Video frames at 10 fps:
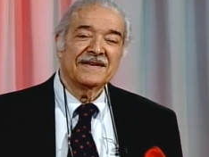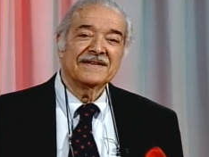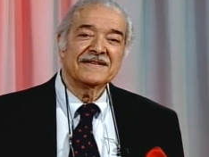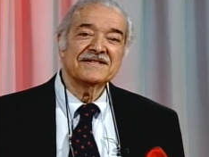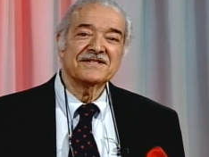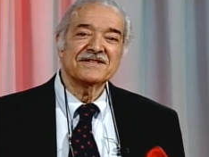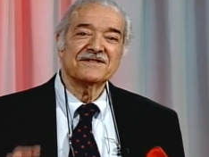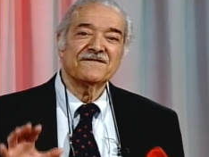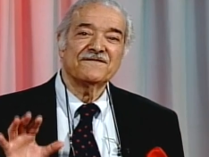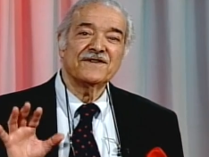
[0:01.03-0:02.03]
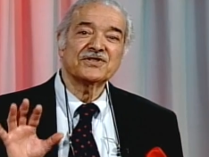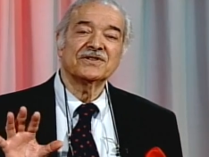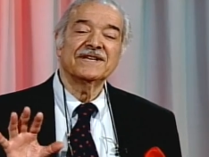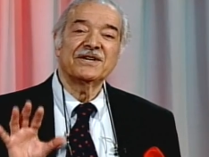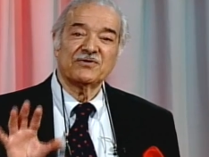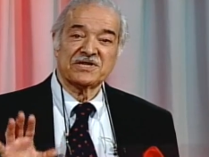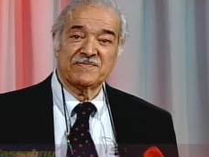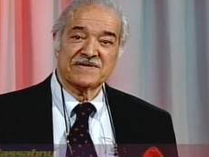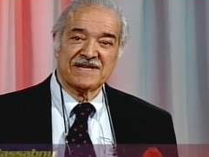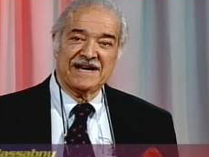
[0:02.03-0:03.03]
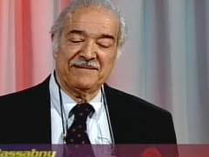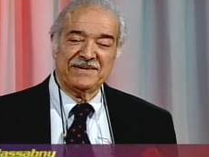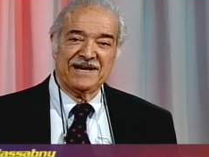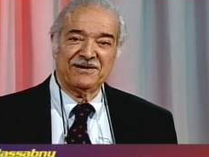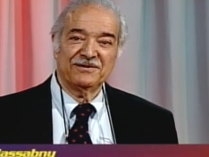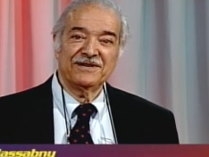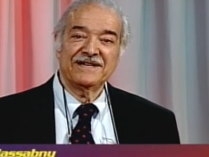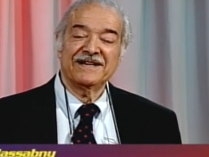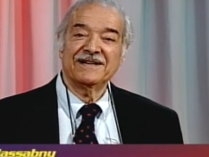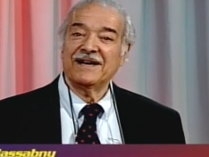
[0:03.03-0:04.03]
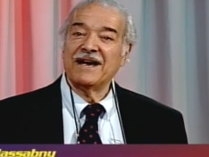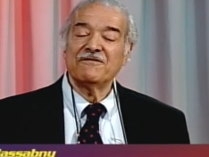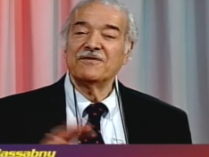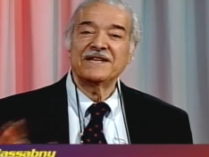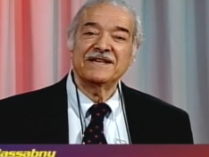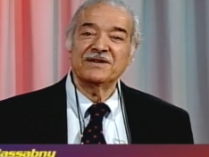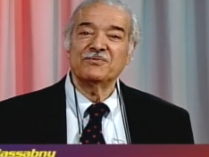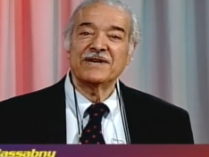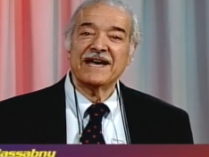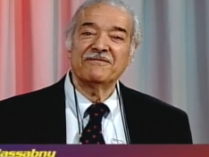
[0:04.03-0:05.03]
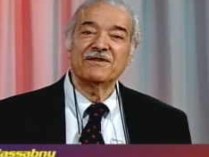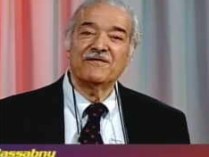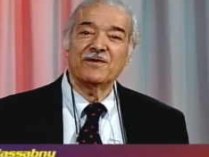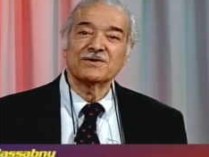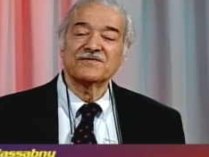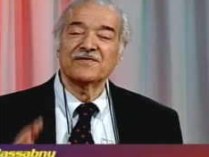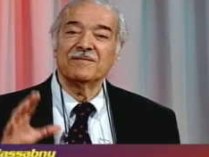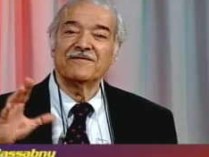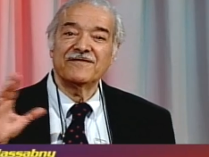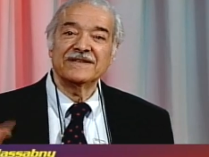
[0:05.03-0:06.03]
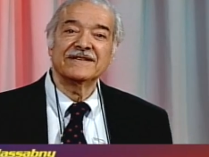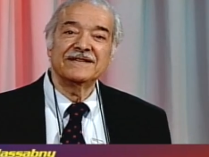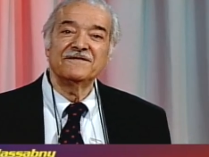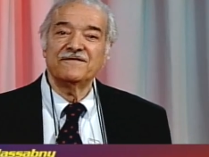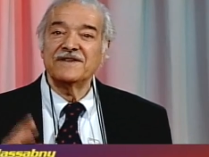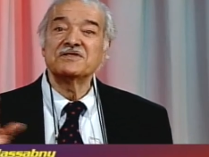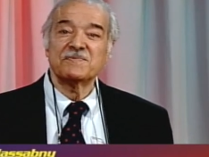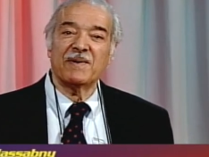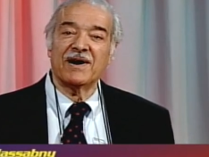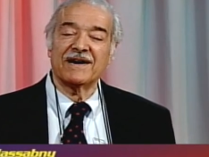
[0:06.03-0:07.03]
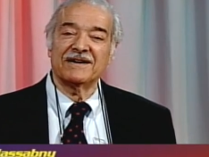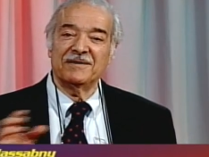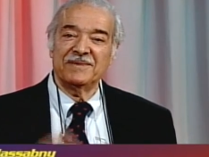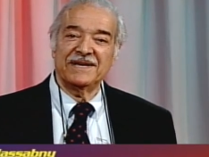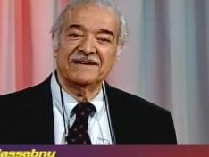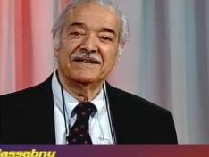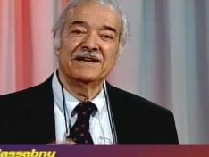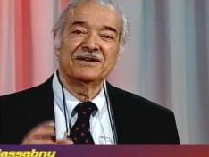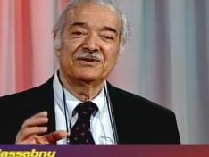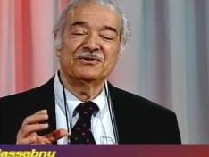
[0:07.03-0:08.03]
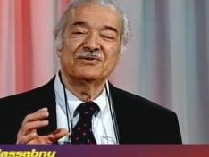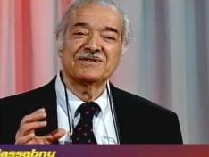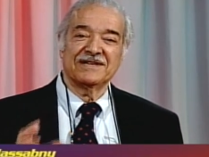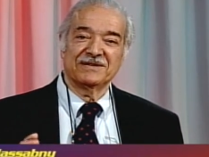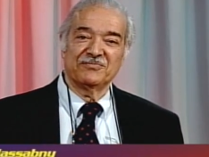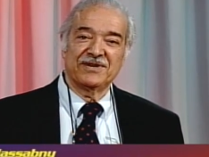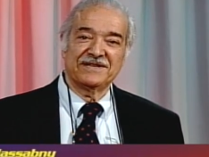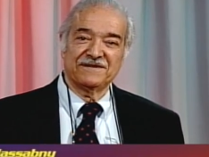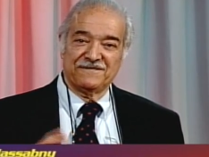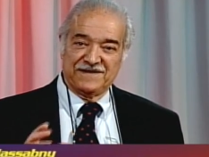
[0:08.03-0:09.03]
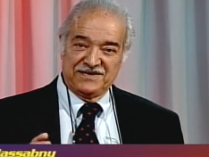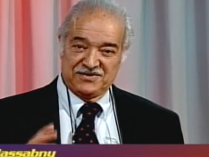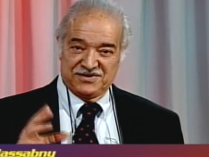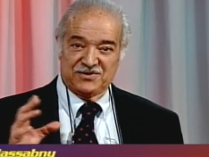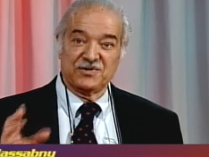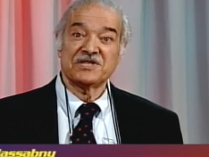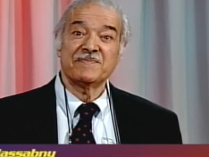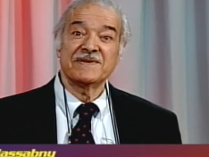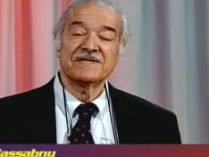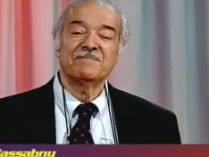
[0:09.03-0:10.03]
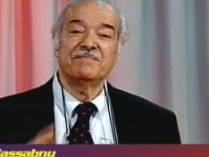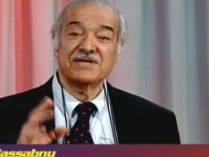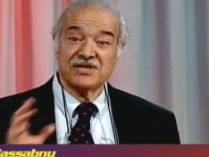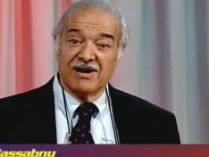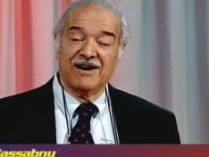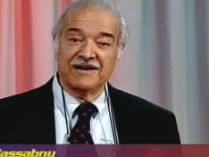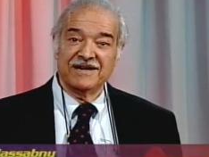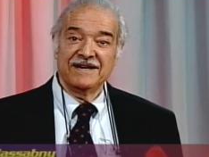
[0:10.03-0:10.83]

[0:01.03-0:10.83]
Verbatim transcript: This is officially Christmas time now. The, uh, every year we have the folks from Finland, Finspark, come here to celebrate the Finnish Christmas Bazaar.